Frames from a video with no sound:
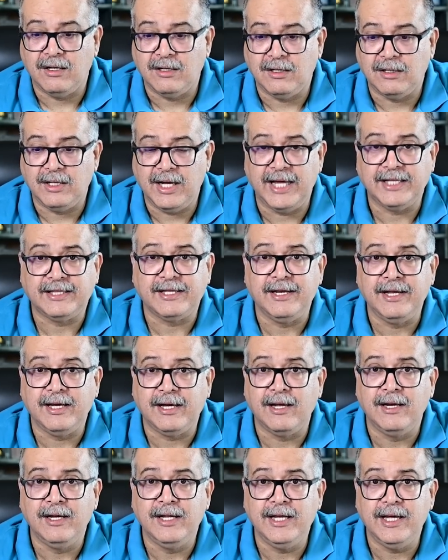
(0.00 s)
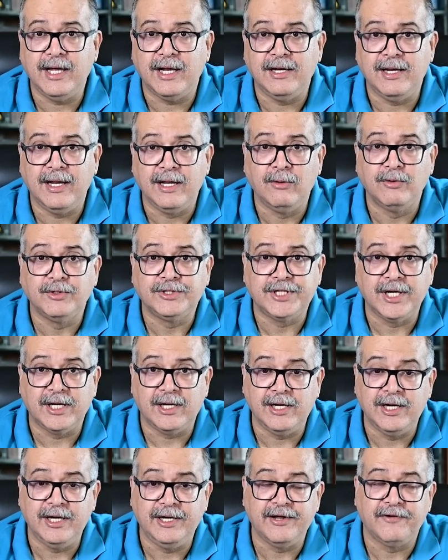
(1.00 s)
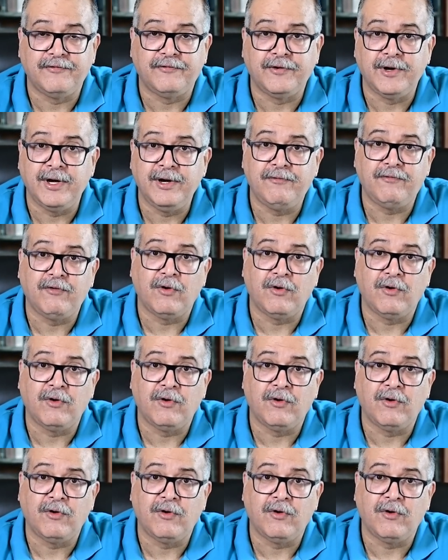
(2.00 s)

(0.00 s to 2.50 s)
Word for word: uh, ethnically and linguistically different